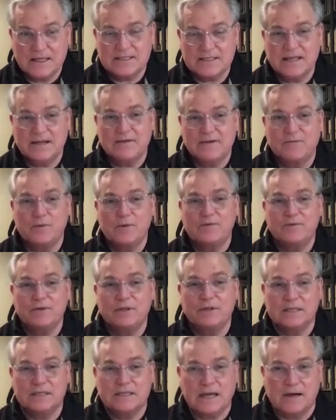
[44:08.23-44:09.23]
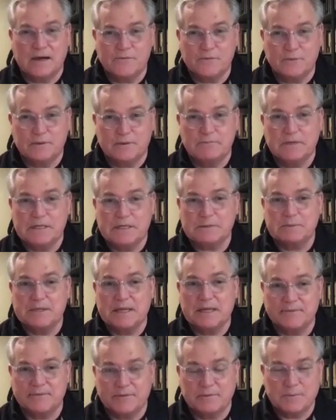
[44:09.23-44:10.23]
is that if we feel uncomfortable, it must be
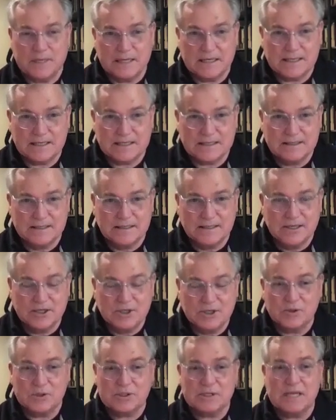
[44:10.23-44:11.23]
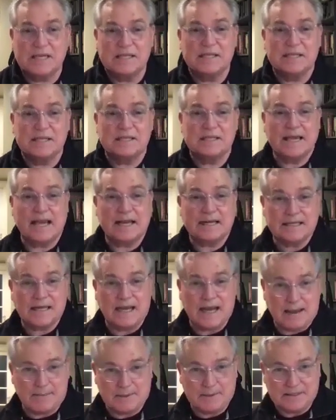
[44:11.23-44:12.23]
not from God. You're saying the exact
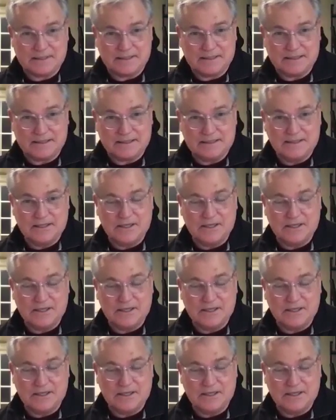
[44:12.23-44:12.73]
opposite.